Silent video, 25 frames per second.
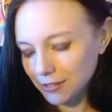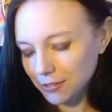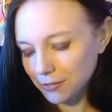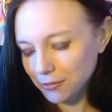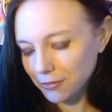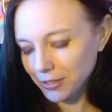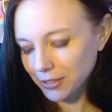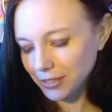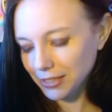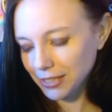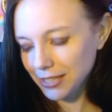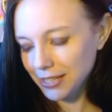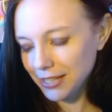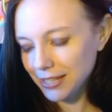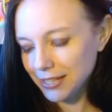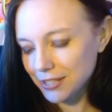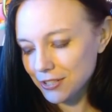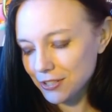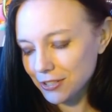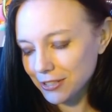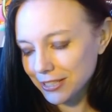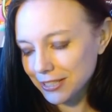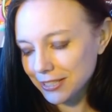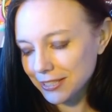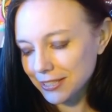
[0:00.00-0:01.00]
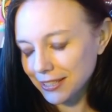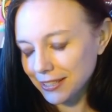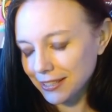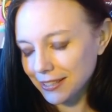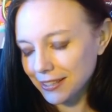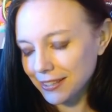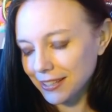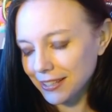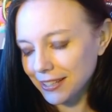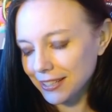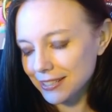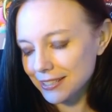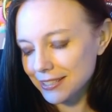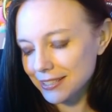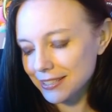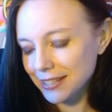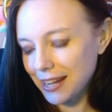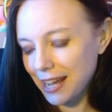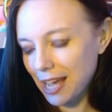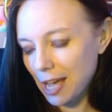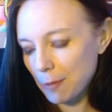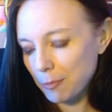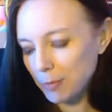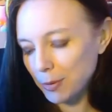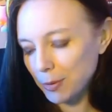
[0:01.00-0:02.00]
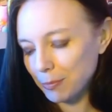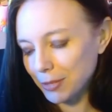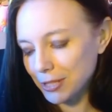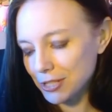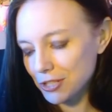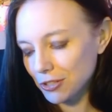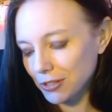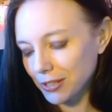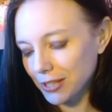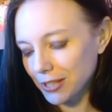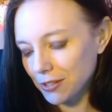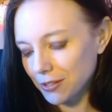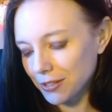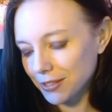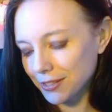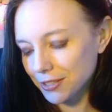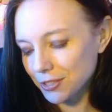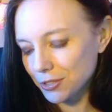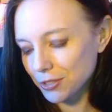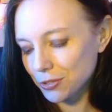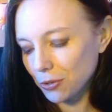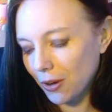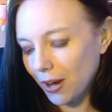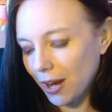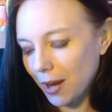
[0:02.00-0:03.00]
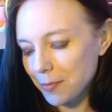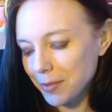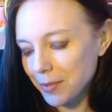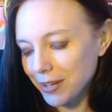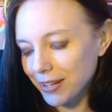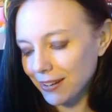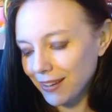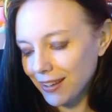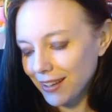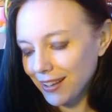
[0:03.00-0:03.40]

really interesting things that happen much later in the story. I mean,